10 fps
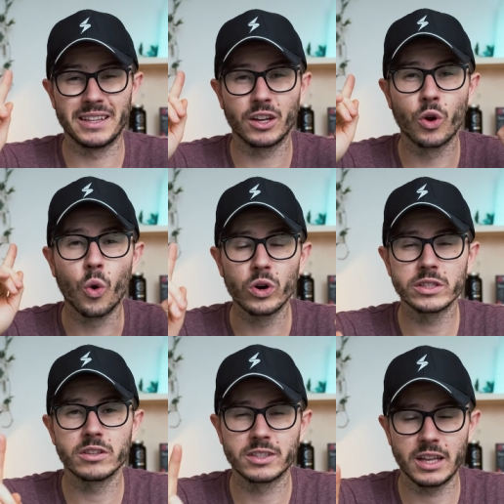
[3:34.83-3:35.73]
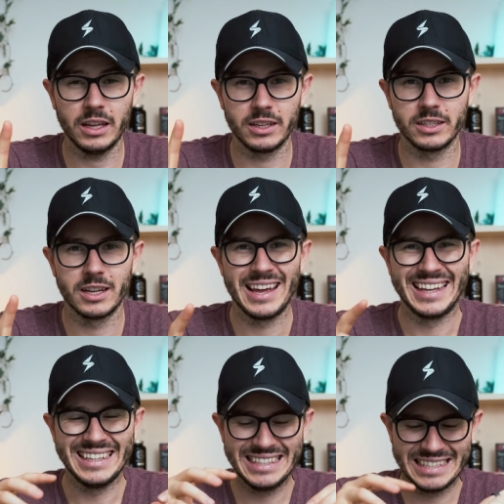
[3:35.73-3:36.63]
But according to studies,
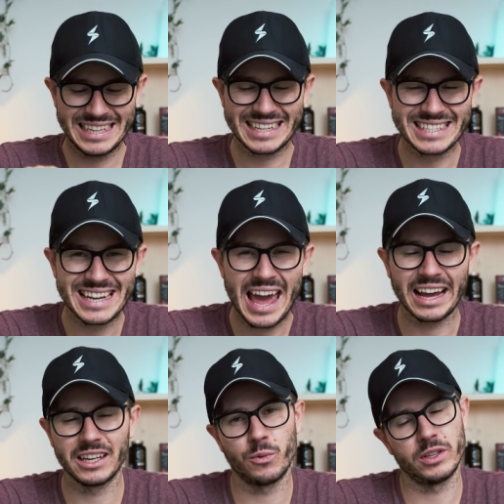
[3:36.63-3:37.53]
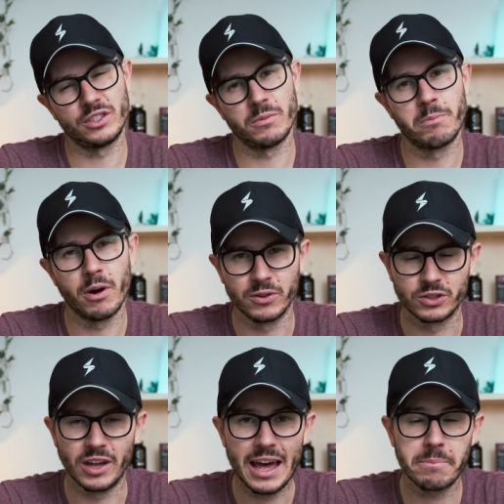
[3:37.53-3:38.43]
this is exactly what's
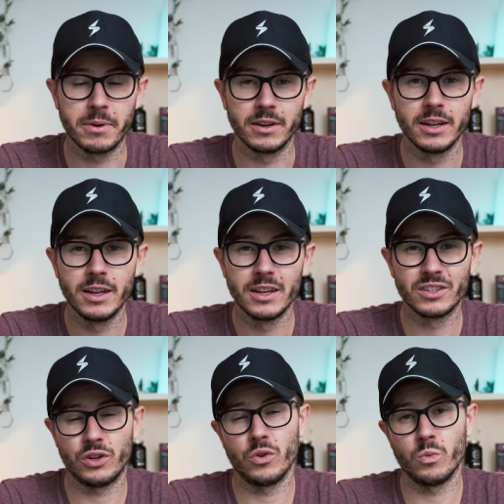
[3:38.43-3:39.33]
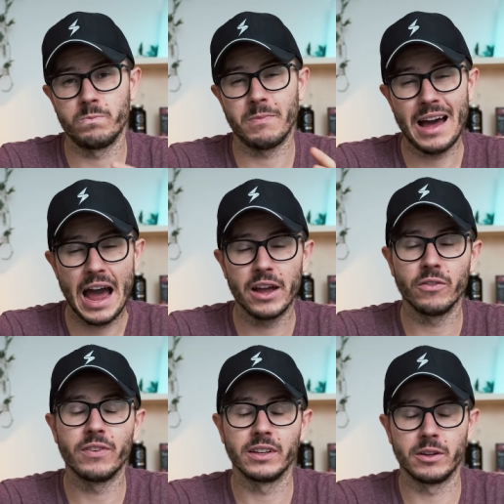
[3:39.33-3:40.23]
supposed to happen. So I
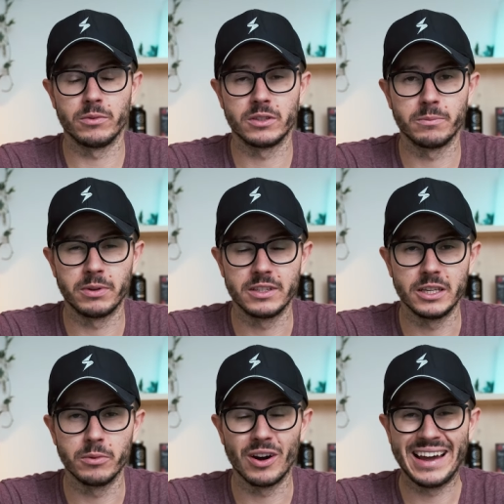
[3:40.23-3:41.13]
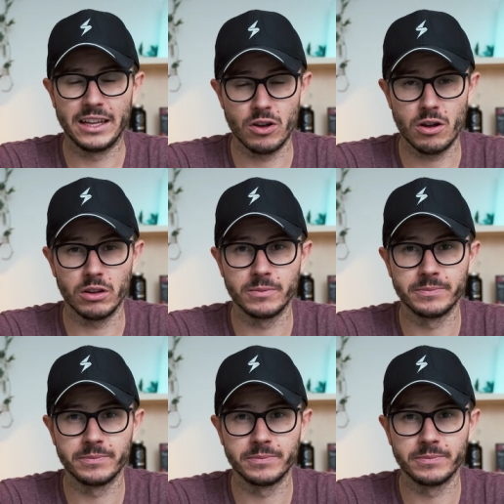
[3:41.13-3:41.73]
don't think that was placebo at all.